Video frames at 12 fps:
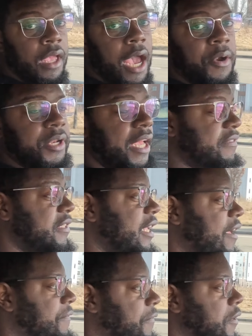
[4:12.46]
I would have to say
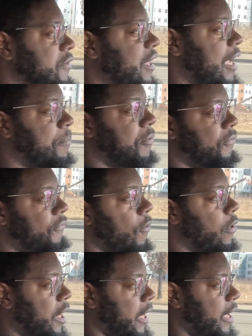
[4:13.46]
it feels like
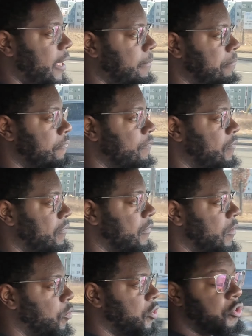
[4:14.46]
beforehand,
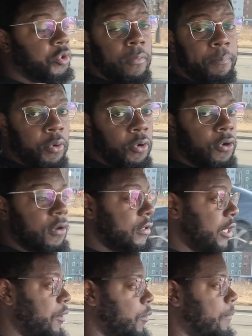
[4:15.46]
when you do a pull,
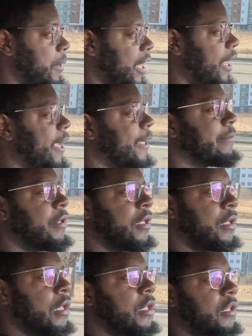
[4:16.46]
it would be like
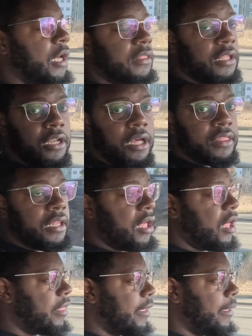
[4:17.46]
nothing, nothing,
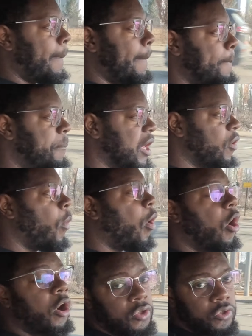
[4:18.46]
nothing. Big
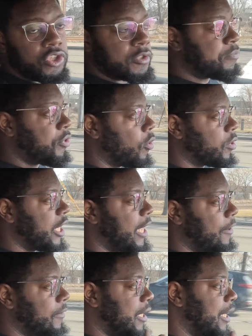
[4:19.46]
wall you just broke
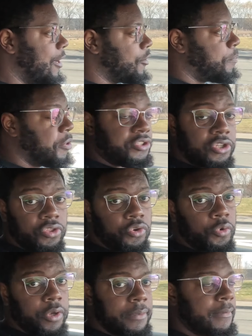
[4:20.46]
down, and now you're pushing
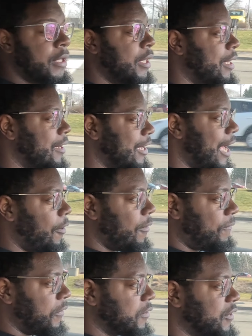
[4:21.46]
through it. Now it
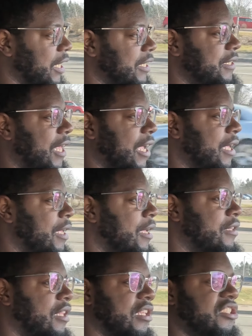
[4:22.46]
feels like it's like
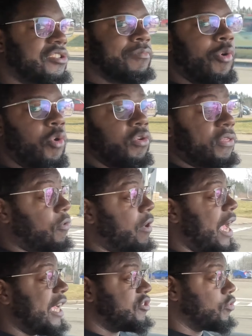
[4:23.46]
this smooth,
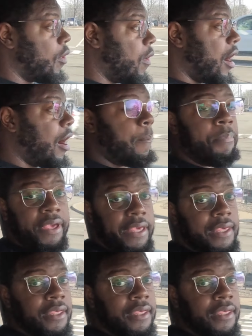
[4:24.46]
gradual up pick,